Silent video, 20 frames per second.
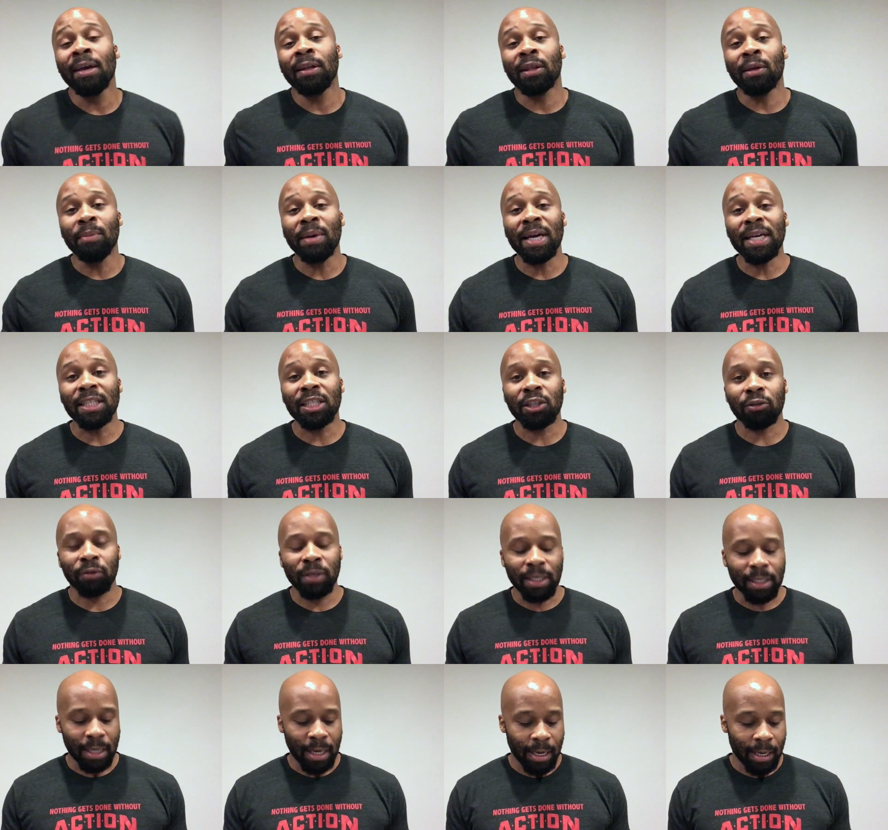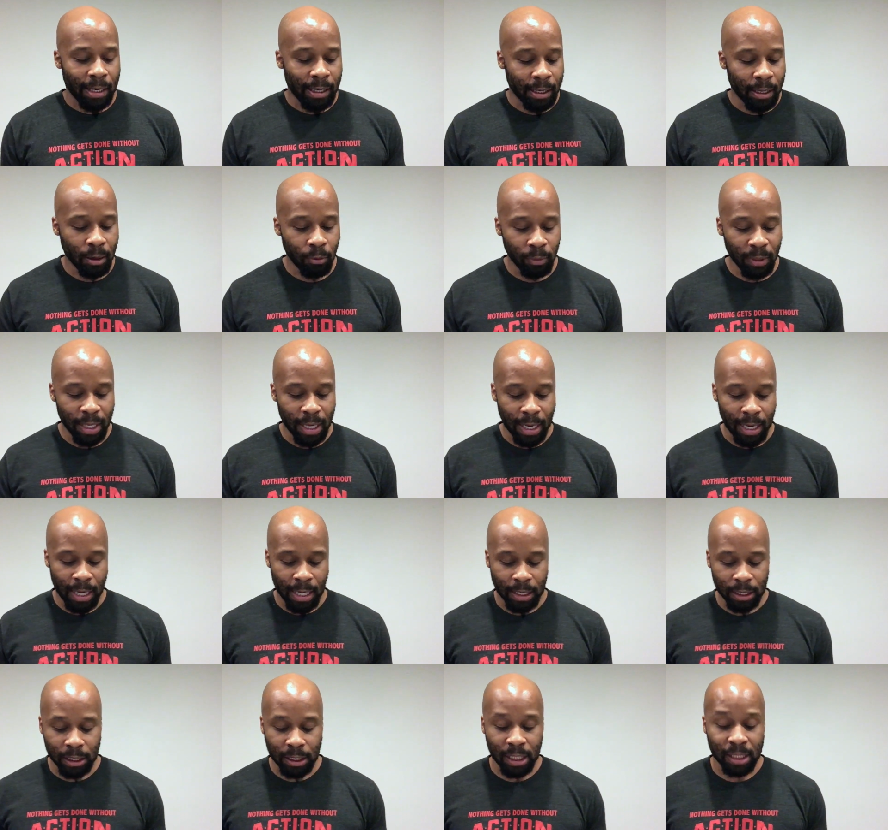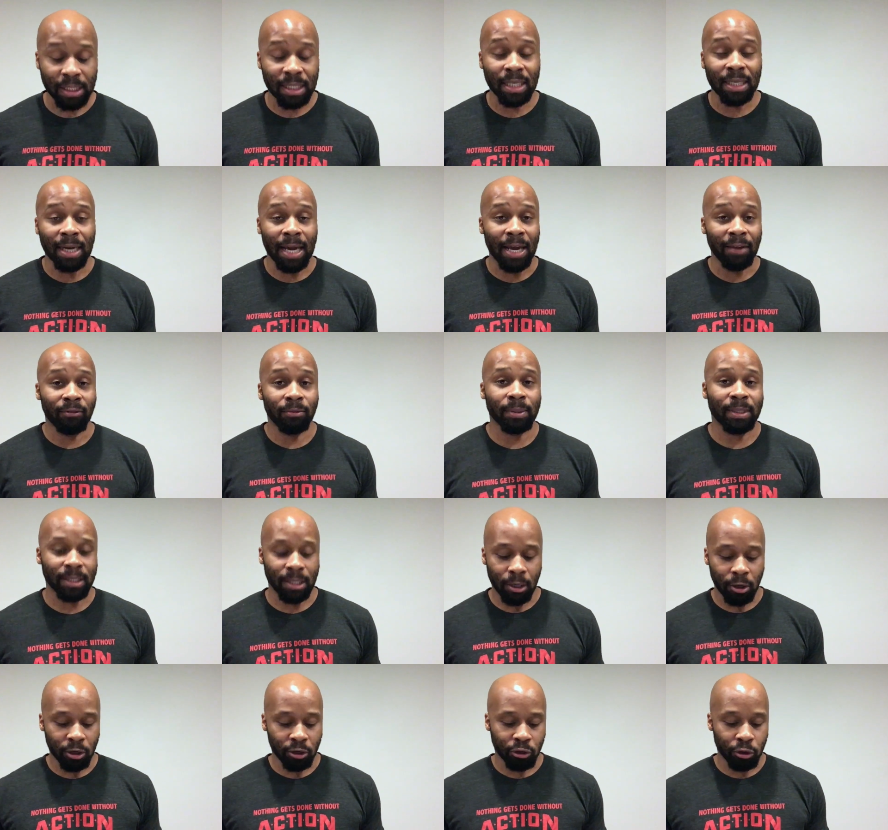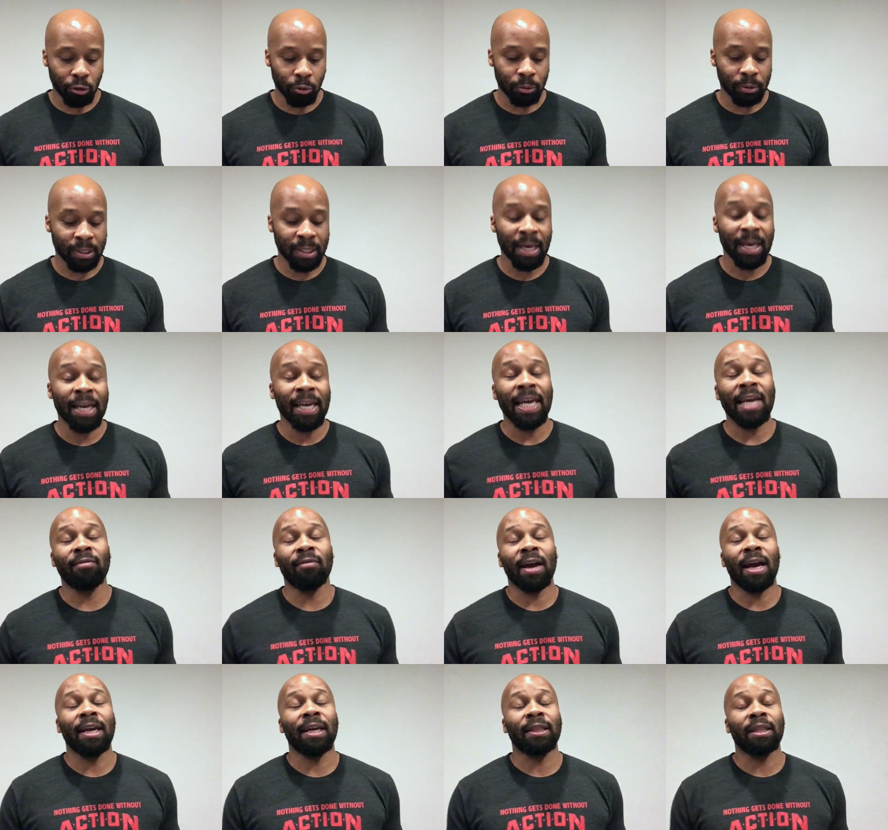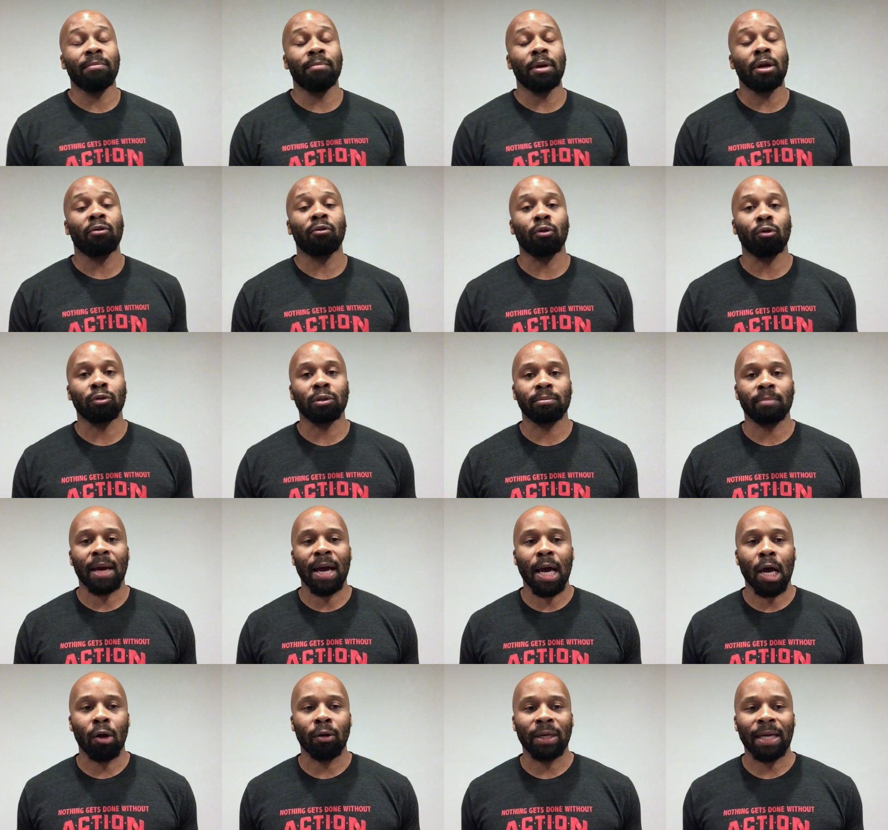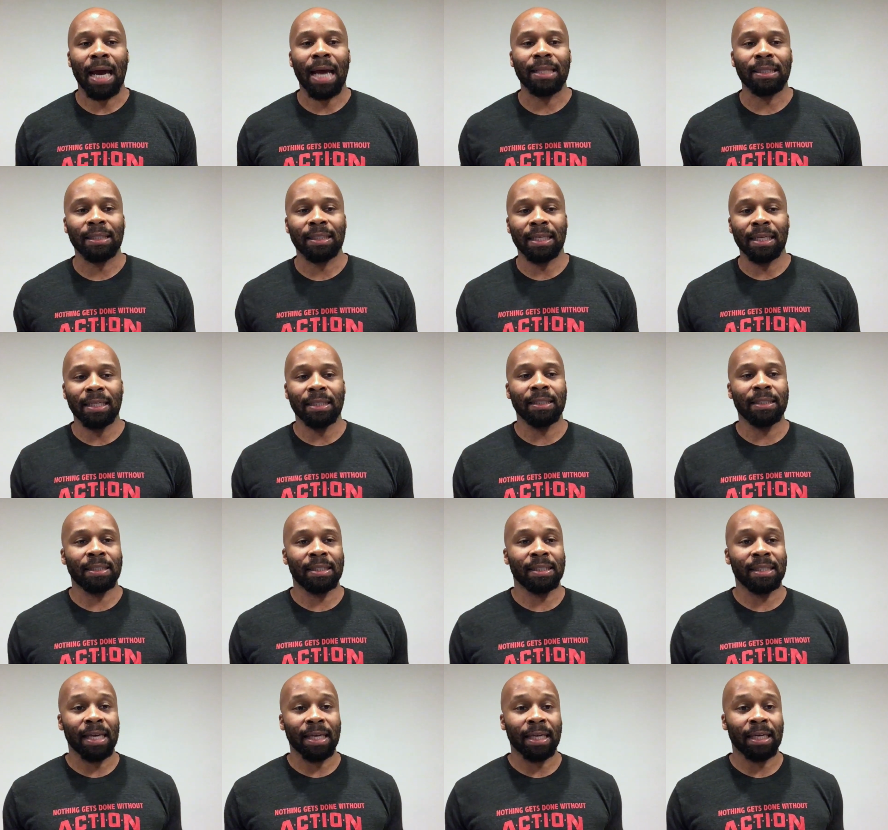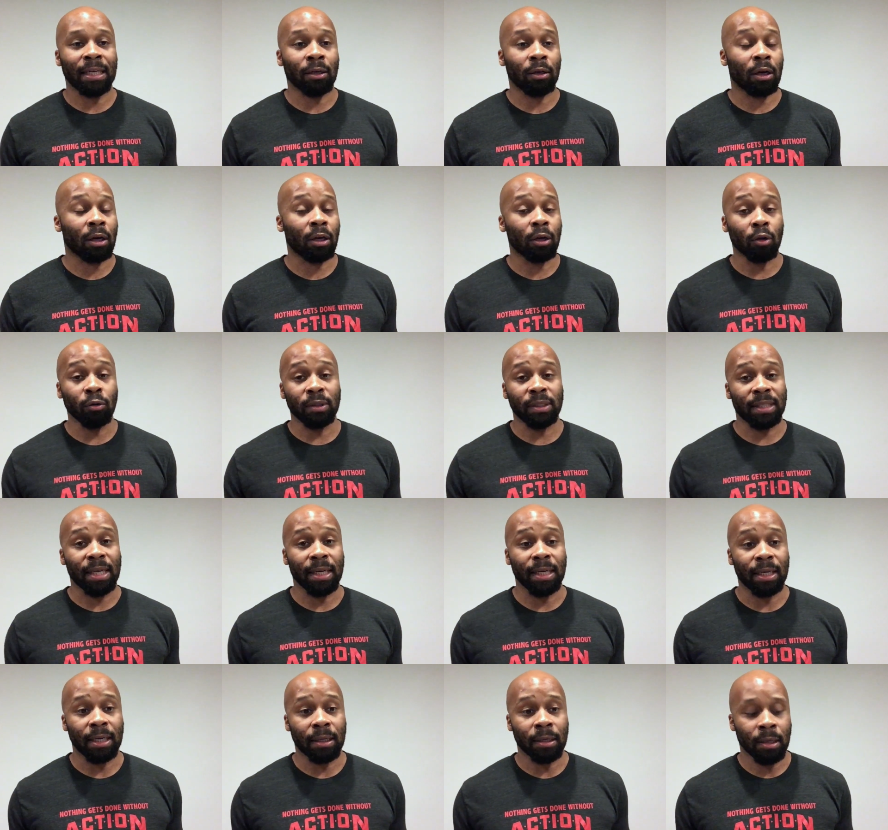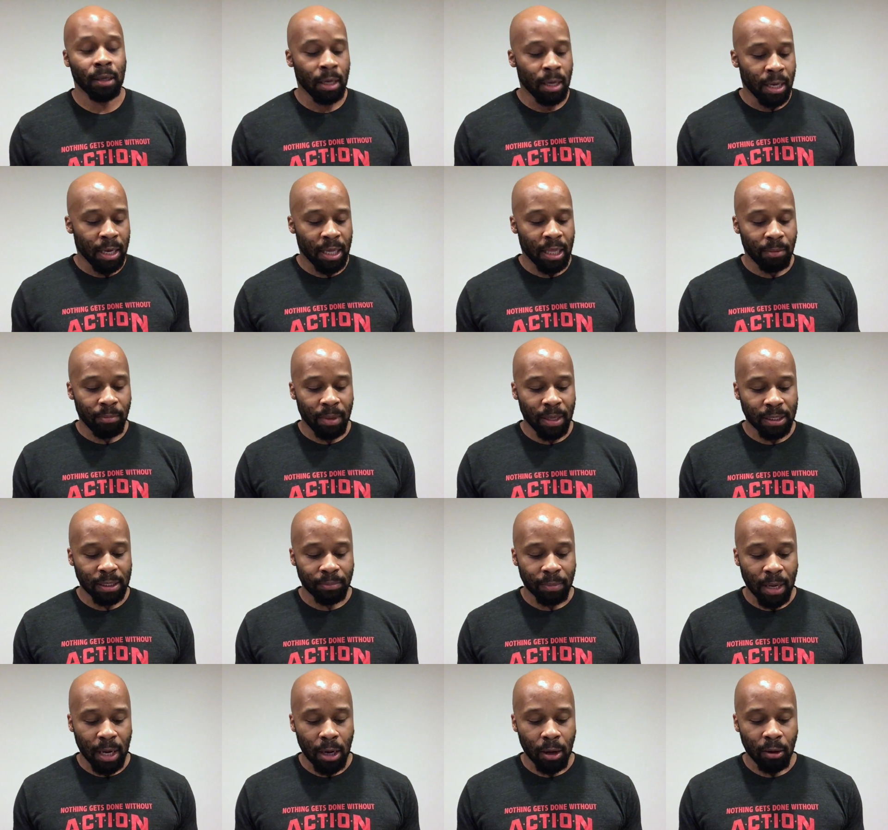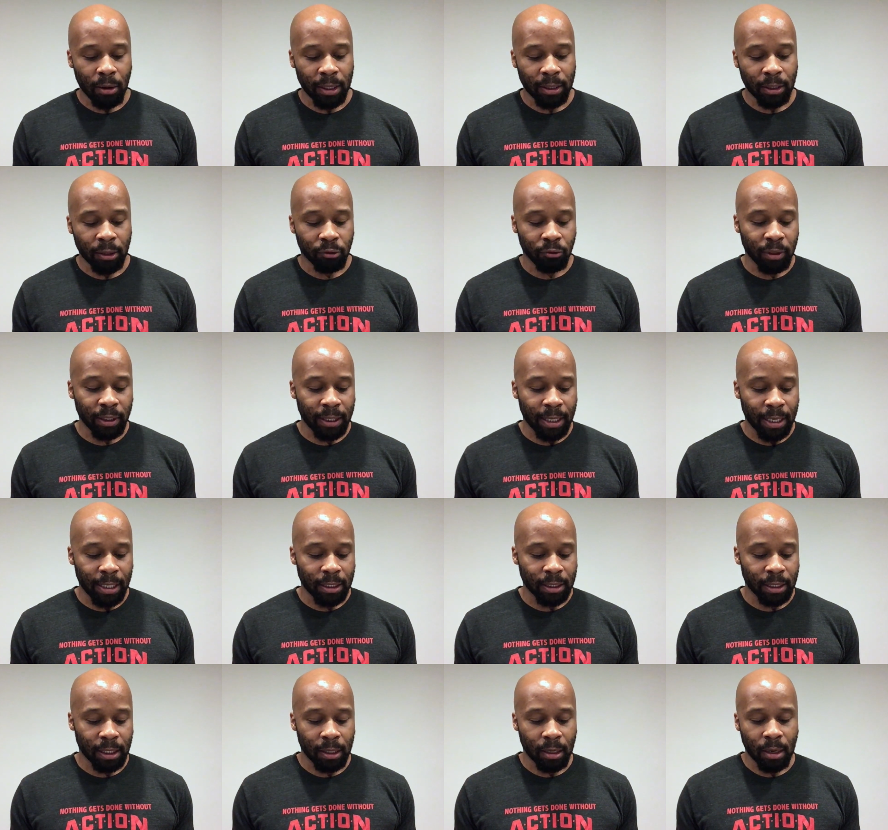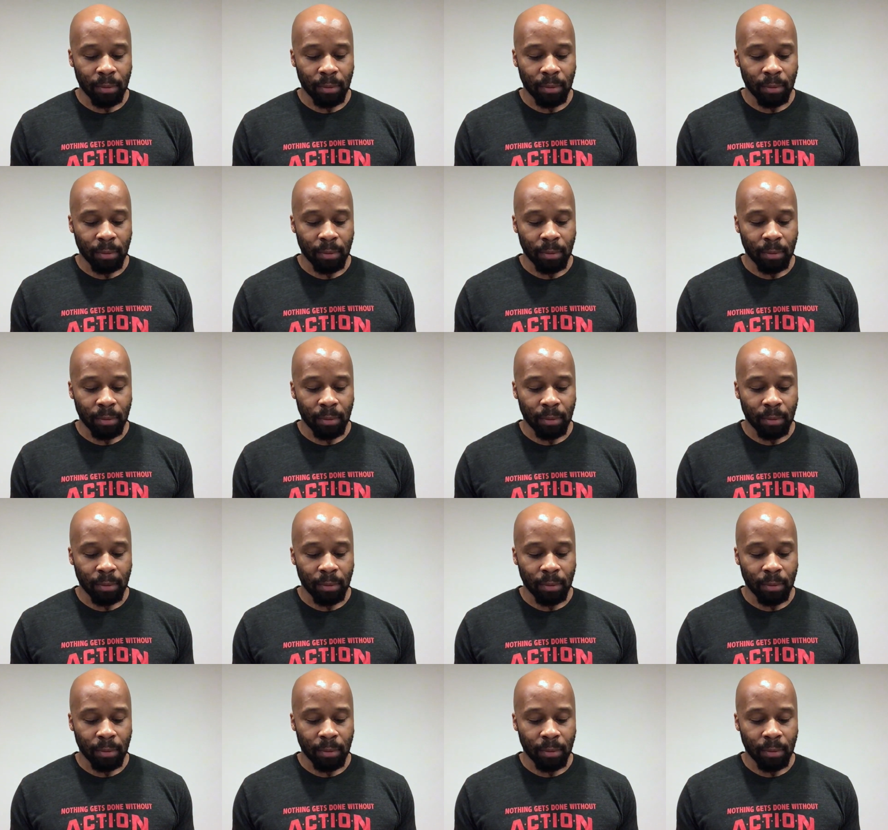The men's 3K, we had Justyn Knight from Syracuse. He ran at the Melrose Mile, getting second, a close second in the men's mile, and then 3K